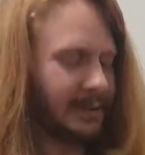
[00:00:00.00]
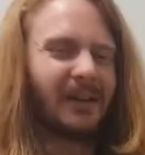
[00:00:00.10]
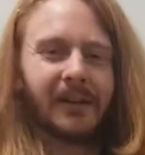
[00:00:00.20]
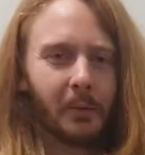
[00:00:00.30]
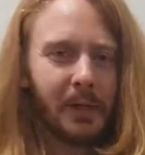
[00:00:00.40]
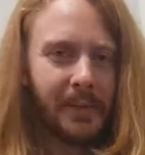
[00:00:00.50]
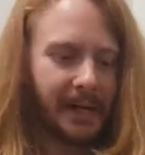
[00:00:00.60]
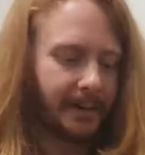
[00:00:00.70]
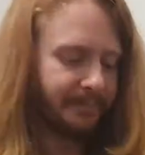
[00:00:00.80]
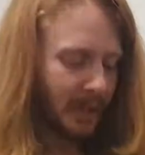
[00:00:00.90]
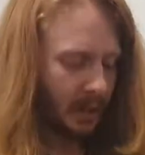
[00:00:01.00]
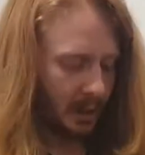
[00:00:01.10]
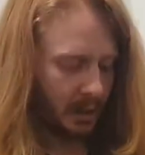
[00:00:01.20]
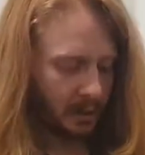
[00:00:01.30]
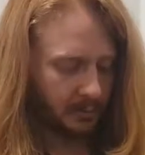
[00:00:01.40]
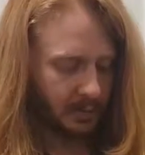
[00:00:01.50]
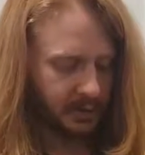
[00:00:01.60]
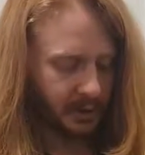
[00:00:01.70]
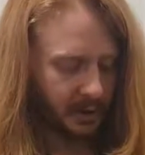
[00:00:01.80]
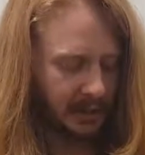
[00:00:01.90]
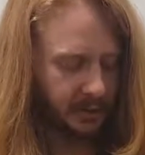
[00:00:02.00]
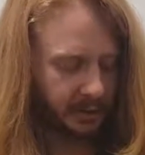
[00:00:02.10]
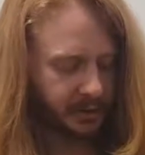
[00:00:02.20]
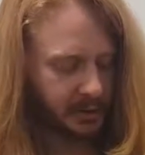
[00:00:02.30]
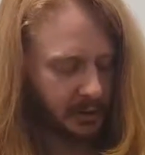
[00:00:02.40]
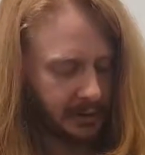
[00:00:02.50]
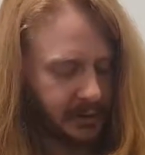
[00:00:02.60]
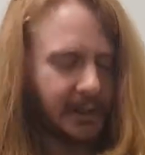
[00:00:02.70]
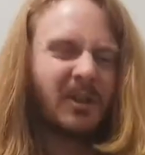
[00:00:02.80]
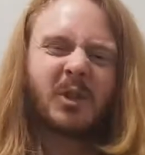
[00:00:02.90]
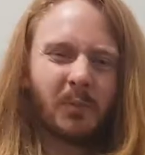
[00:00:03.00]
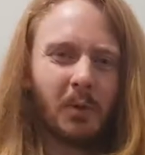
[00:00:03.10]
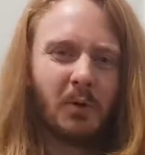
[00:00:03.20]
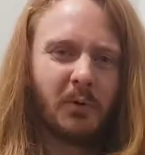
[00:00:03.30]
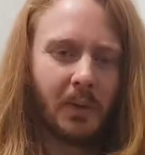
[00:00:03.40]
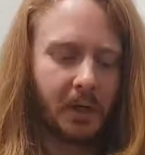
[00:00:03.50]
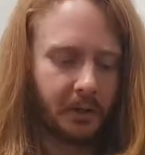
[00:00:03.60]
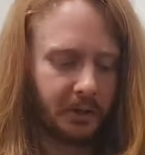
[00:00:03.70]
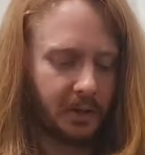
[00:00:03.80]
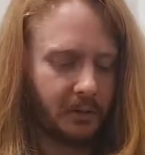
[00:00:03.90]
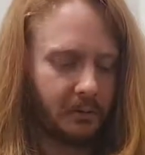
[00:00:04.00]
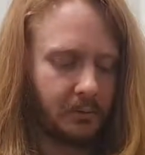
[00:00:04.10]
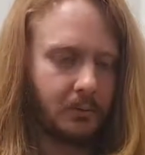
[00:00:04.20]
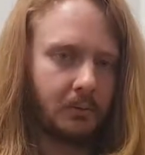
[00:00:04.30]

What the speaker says: A little bit better. So it's like a smooth motion.